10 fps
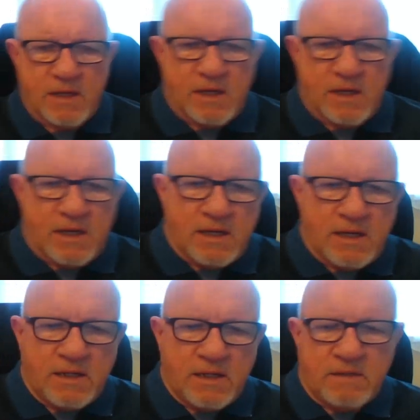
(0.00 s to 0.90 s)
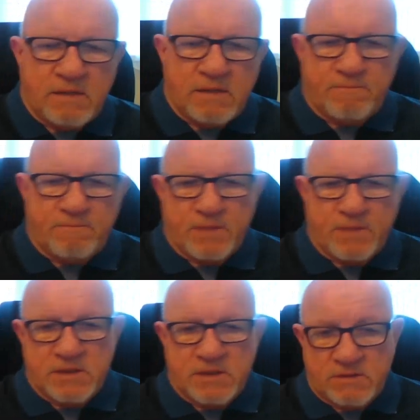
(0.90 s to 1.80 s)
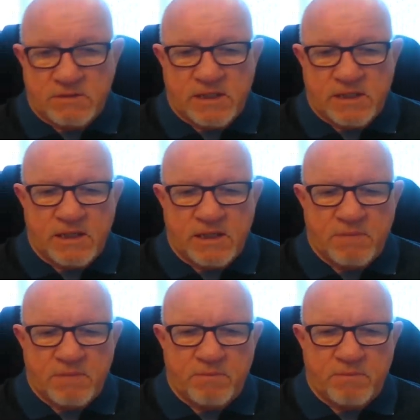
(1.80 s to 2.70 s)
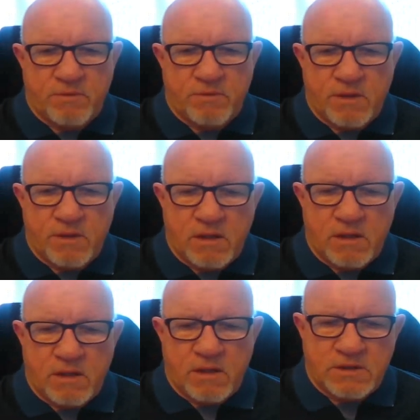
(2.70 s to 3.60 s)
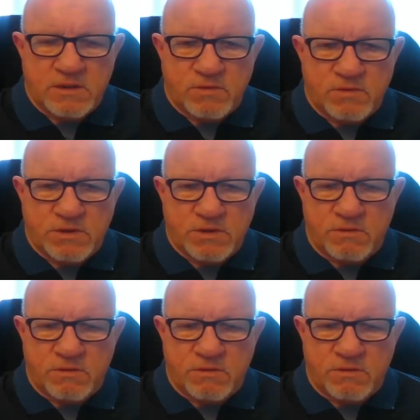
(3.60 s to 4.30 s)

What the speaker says: and he's now attacking that b pawn, but he's also